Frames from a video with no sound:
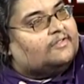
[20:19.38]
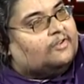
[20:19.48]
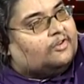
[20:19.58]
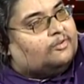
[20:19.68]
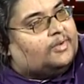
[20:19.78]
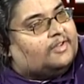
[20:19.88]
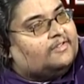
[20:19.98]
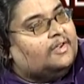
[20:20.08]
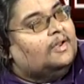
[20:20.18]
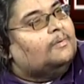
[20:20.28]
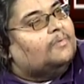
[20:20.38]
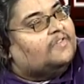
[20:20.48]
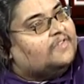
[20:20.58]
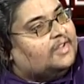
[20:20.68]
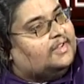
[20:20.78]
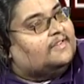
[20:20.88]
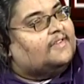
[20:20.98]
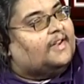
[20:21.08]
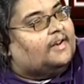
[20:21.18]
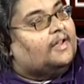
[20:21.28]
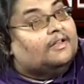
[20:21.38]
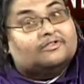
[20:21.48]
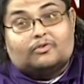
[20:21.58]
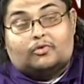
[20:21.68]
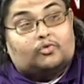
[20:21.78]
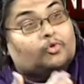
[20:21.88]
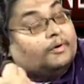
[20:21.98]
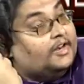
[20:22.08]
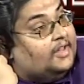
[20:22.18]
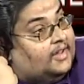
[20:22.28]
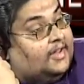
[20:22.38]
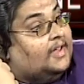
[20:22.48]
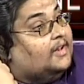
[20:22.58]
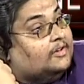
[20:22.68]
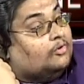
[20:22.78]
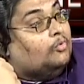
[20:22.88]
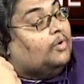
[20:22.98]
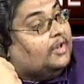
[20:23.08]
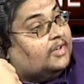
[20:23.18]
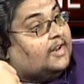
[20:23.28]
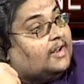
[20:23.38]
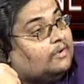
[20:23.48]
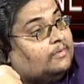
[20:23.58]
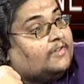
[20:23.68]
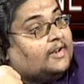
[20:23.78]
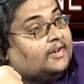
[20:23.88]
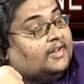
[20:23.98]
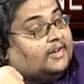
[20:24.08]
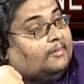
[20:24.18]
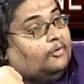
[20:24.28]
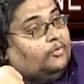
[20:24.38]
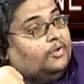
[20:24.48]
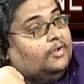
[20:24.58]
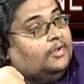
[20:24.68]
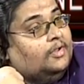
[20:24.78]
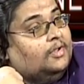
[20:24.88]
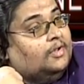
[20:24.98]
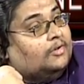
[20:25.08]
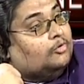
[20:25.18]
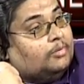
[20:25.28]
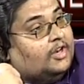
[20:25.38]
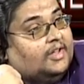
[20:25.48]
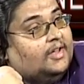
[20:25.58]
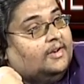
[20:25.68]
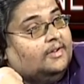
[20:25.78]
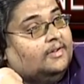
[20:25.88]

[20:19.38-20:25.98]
documents were still inside. So nobody cared to go into that house and take them out. Nobody cared.